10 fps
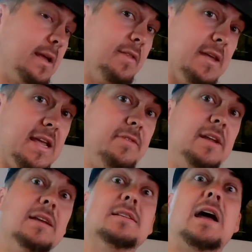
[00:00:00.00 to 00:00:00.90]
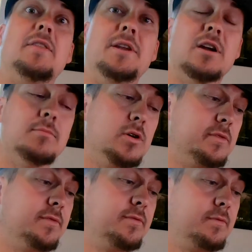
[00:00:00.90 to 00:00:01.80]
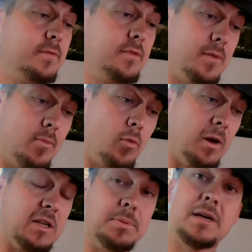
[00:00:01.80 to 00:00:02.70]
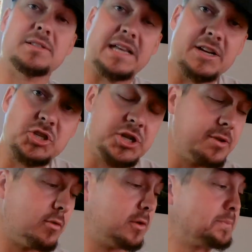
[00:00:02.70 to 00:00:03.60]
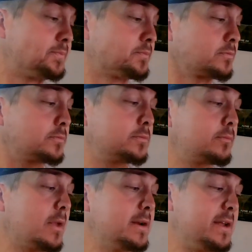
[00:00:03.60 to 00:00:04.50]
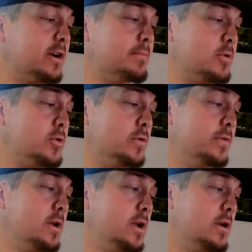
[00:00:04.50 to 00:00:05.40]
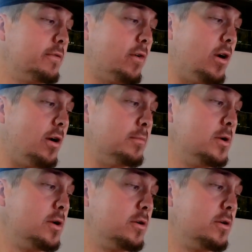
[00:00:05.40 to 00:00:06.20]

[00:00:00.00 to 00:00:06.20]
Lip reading: in the evenings and how the deer are moving from the mornings, because in general, deer move from